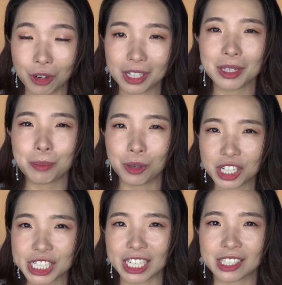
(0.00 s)
really
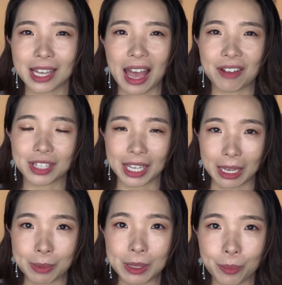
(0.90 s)
pushing to have the
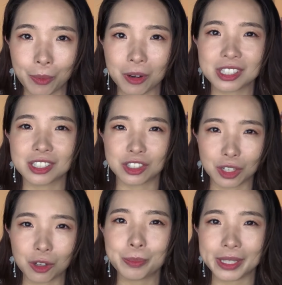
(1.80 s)
AP board
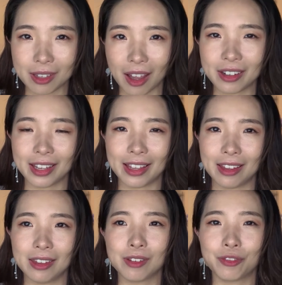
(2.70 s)
still be done
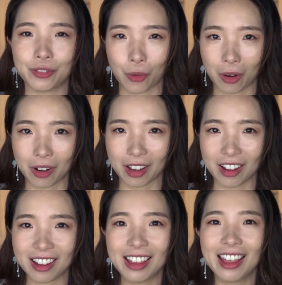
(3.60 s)
in
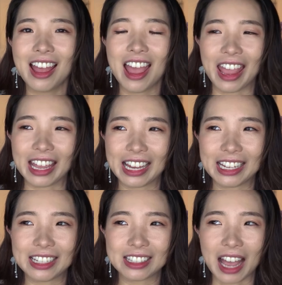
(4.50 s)
Florida.
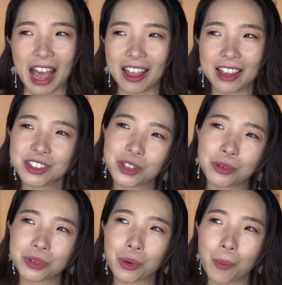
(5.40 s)
And I
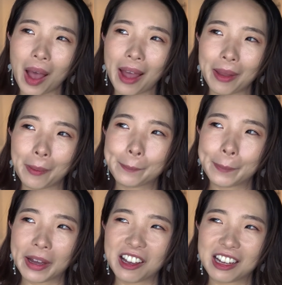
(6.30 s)
don't know why,
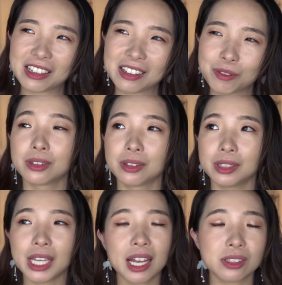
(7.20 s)
but
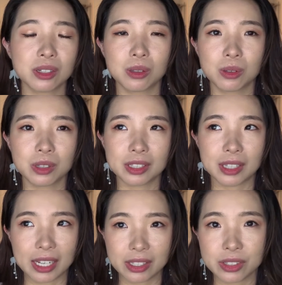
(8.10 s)
yeah, so
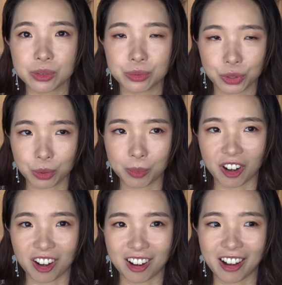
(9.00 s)
that is a
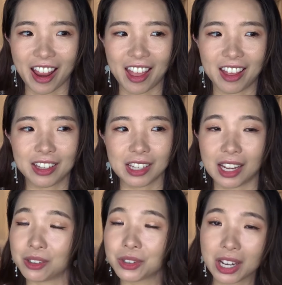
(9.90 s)
rumor, and
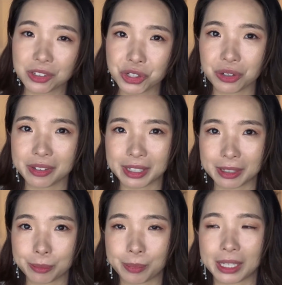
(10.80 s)
I don't know how true it
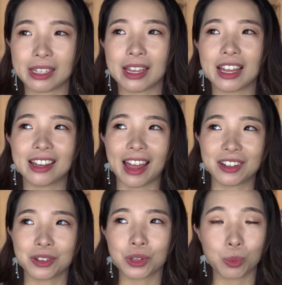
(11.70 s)
would be, and I
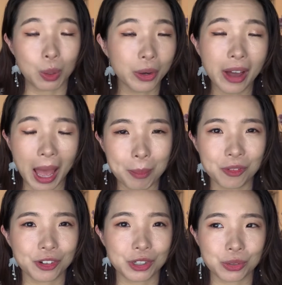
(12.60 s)
don't know what will
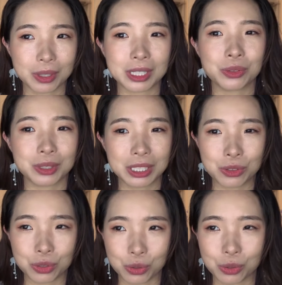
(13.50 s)
happen for the
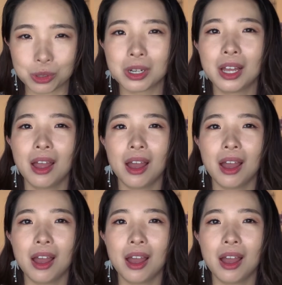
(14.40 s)
2022